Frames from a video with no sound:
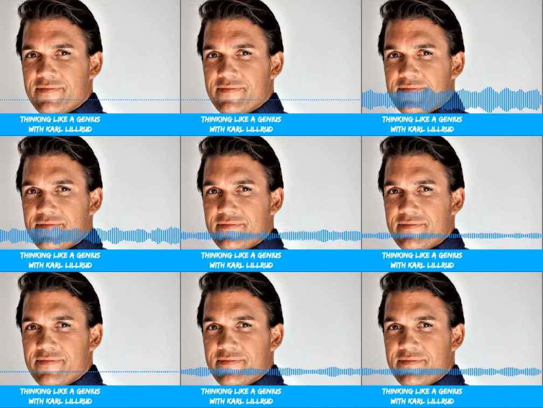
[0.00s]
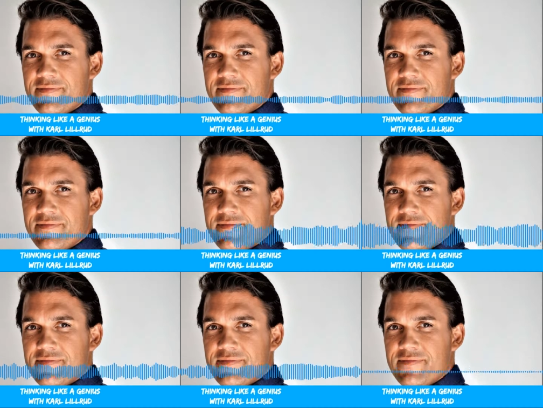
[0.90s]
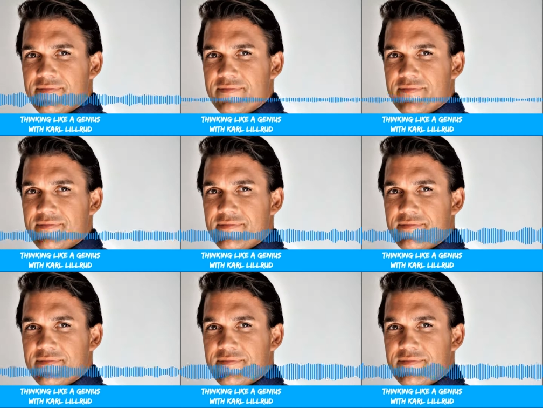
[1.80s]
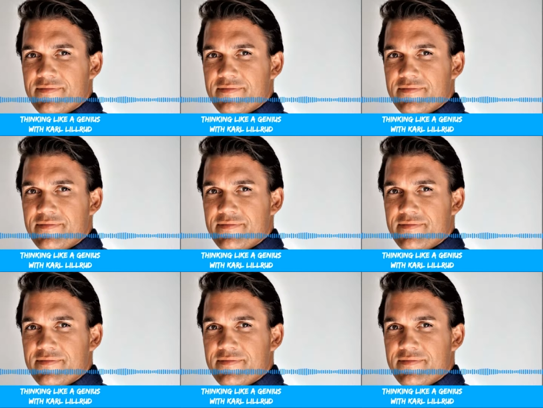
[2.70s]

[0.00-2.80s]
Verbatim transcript: freeze because uh, because of the circulation,